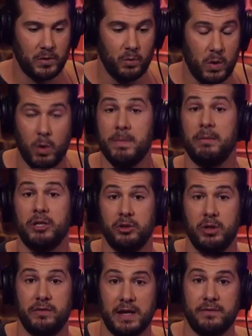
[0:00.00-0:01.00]
we wouldn't be able to
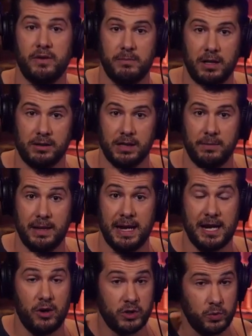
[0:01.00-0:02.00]
do it if not for Mug Club. And
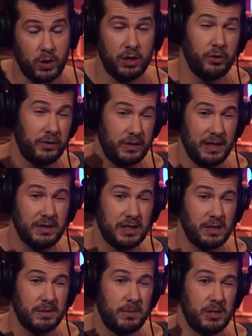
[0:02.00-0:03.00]
I know it's one of those things that
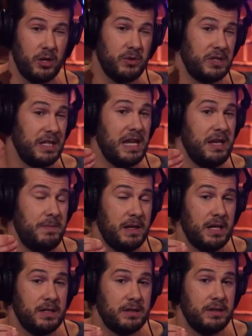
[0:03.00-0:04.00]
sometimes you don't see
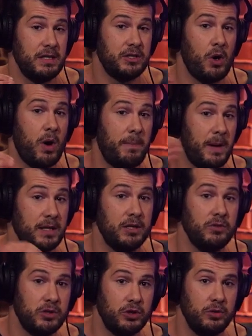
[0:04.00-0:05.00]
because these go up on
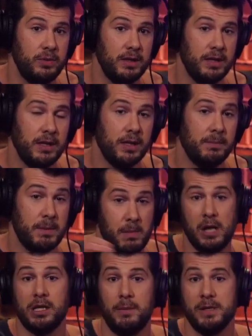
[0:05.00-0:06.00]
YouTube. But
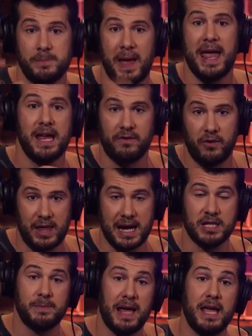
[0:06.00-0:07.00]
Mug Club is paying for that.
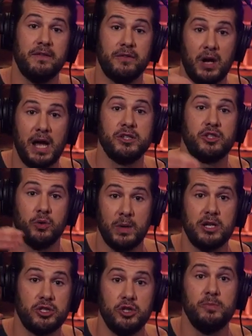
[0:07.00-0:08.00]
It's paying for us to
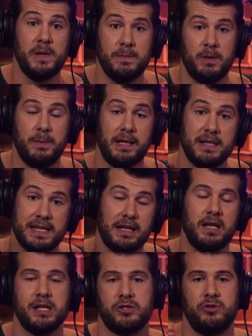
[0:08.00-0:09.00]
reach new people because that
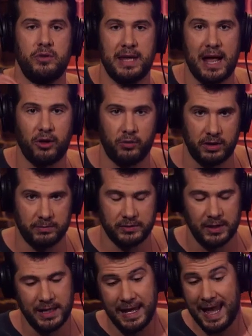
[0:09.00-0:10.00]
cuts through the algorithms.
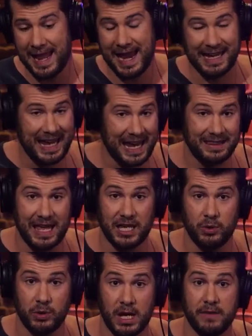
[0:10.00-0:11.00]
And I can't thank
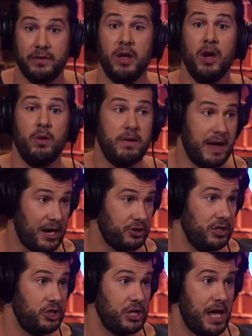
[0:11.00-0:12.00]
you enough. We've
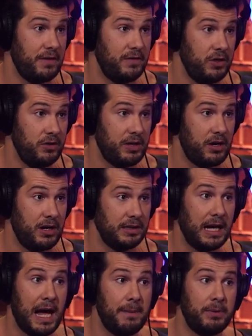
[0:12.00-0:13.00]
actually shot a few that are in the
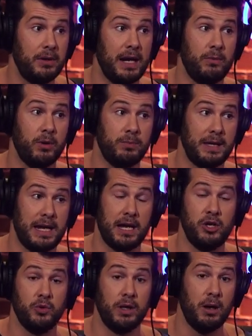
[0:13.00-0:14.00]
hopper, and we're planning
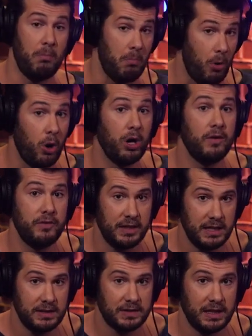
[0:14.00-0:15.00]
on doing more of
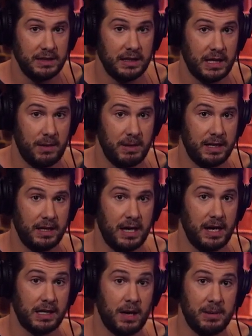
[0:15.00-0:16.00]
these in the coming
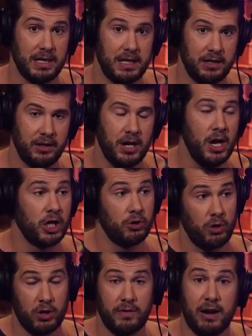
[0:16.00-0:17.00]
coming year.
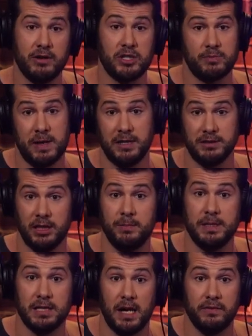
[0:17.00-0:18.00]
Coronavirus has made it a little
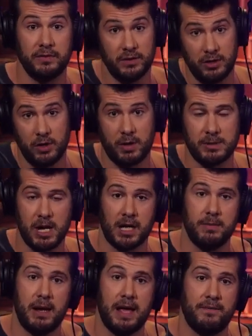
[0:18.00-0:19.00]
bit tough. You know what I'm talking
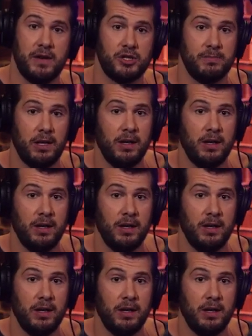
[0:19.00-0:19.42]
about, Half Asian Bill.